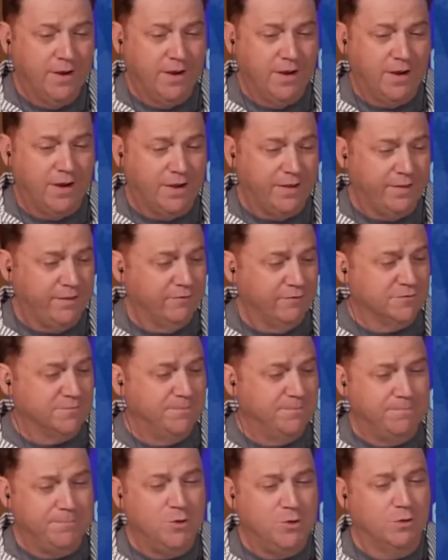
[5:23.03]
There's
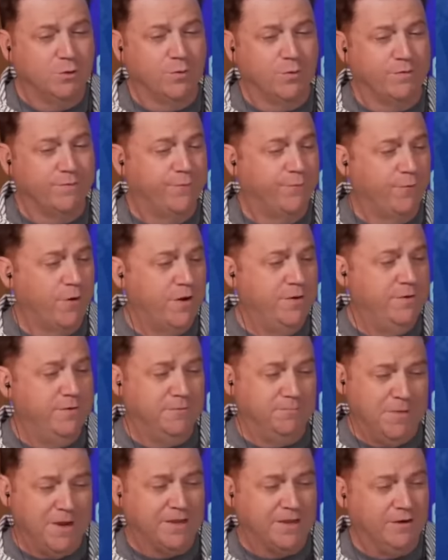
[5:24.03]
Mueller in front,
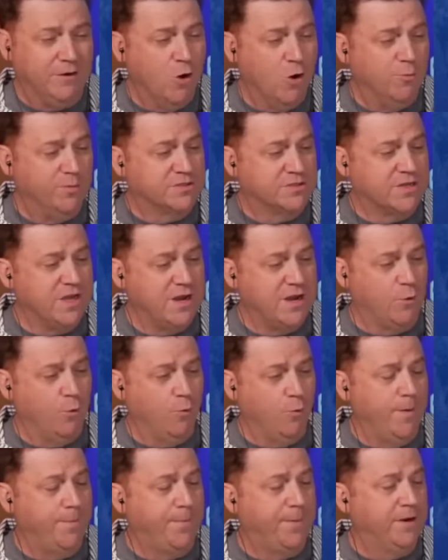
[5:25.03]
making no mistake,
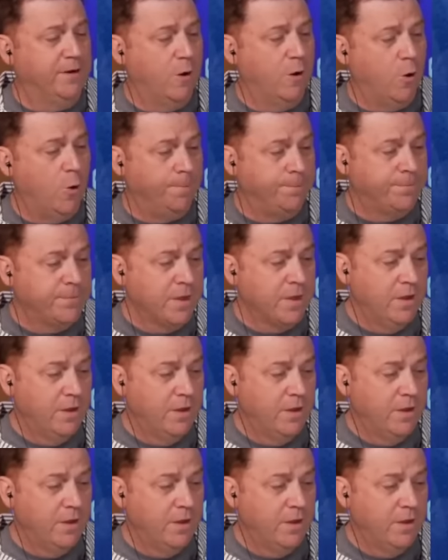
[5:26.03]
ripping it home.